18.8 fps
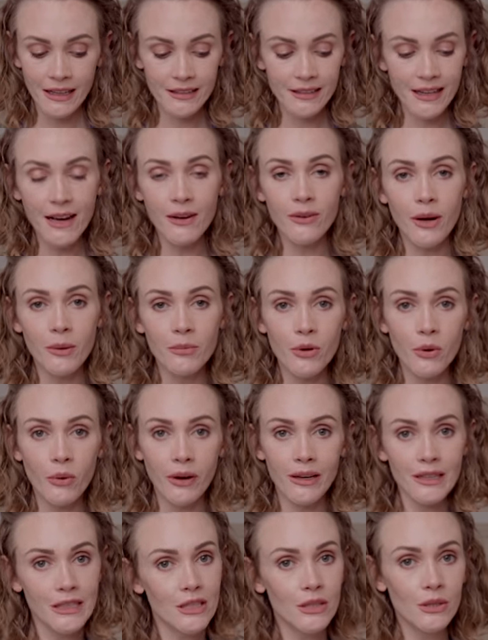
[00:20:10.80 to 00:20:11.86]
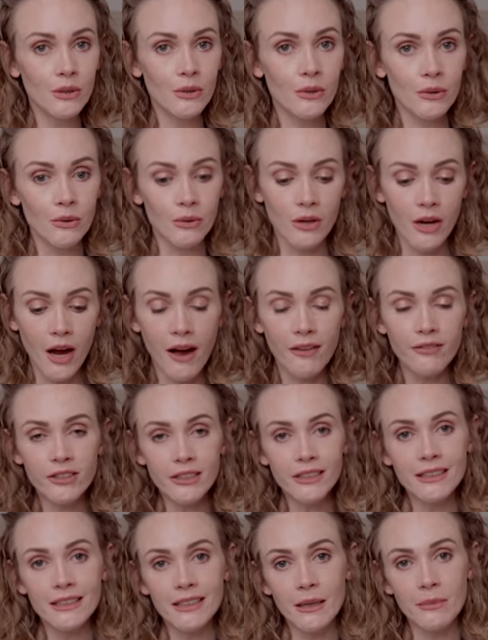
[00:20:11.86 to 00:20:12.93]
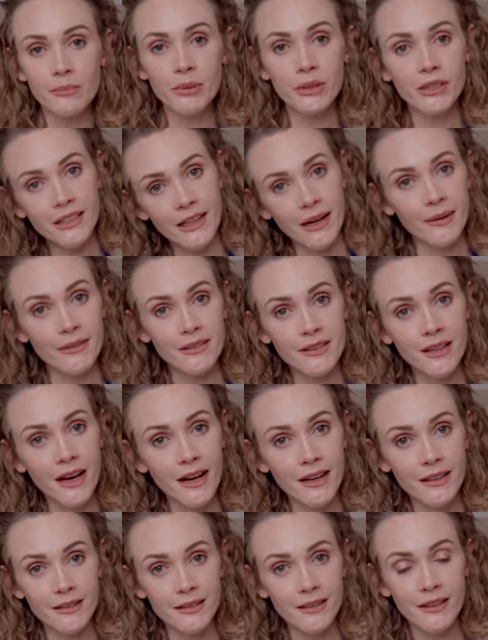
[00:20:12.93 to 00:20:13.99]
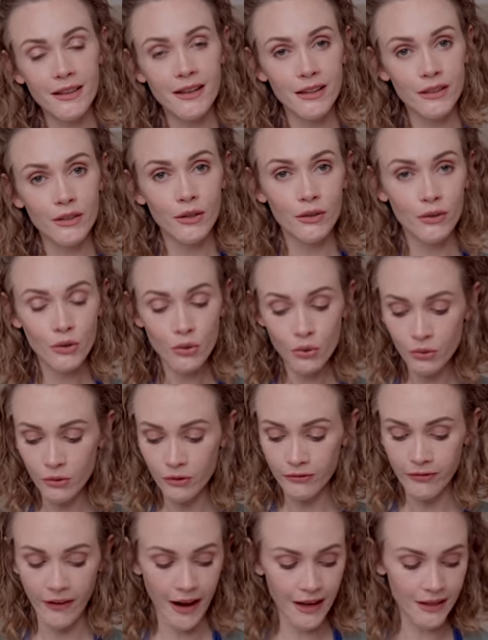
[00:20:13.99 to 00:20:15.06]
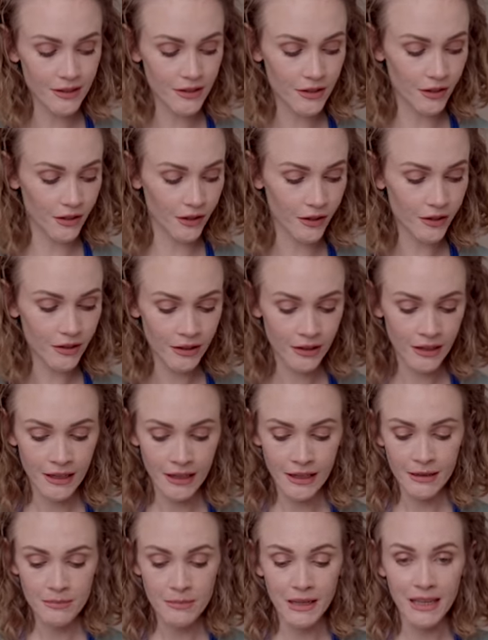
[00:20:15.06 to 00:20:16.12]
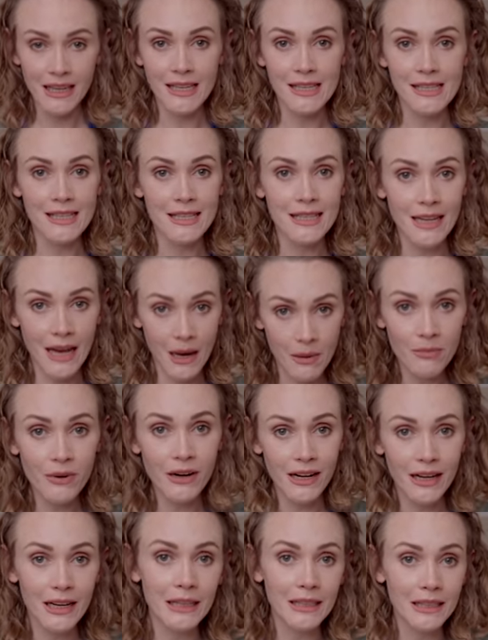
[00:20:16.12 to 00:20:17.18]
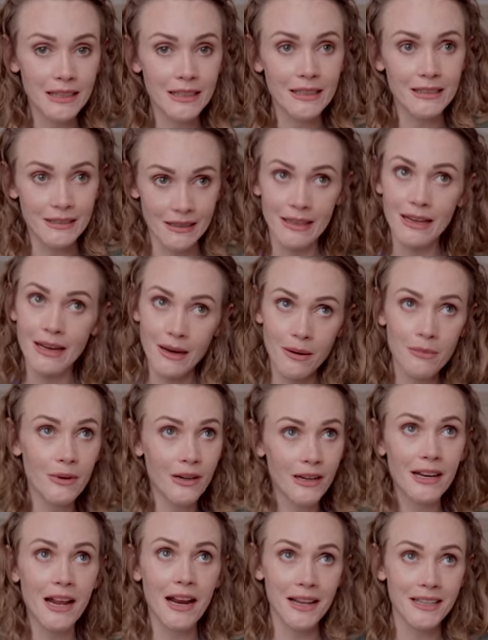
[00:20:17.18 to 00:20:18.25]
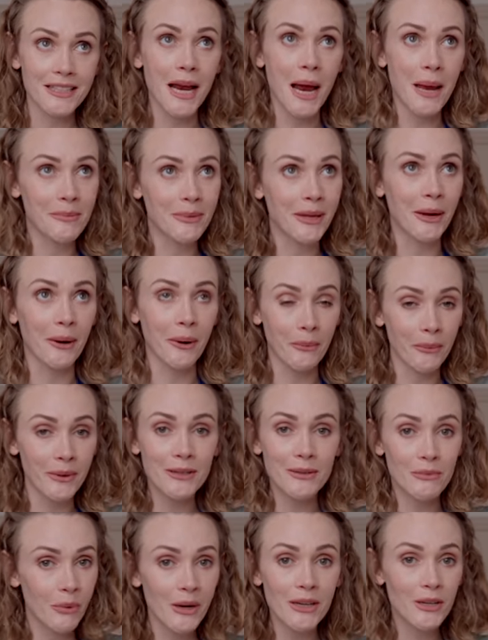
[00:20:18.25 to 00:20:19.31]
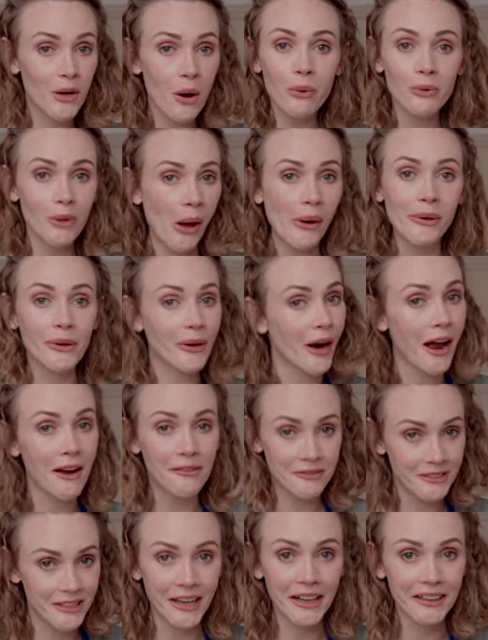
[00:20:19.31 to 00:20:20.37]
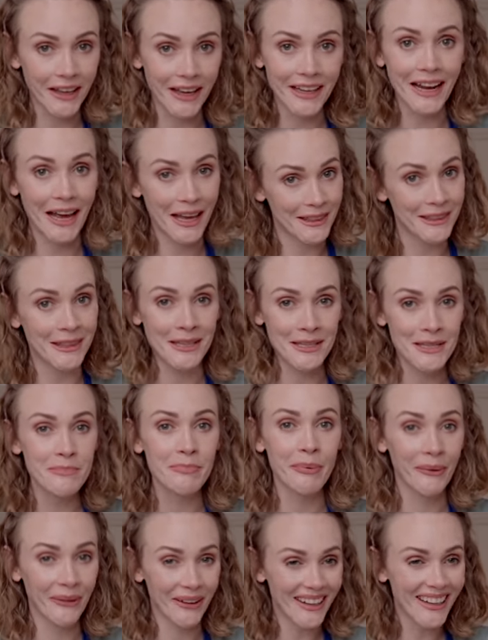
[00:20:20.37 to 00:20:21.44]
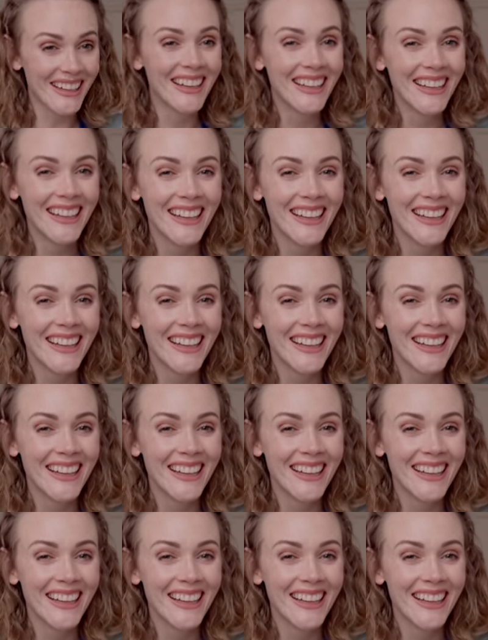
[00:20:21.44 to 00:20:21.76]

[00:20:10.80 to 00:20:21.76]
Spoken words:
and now I'm going to cover it and put it outside so that it could cool faster, because I'm running out of time here. We no longer have daylight at this point.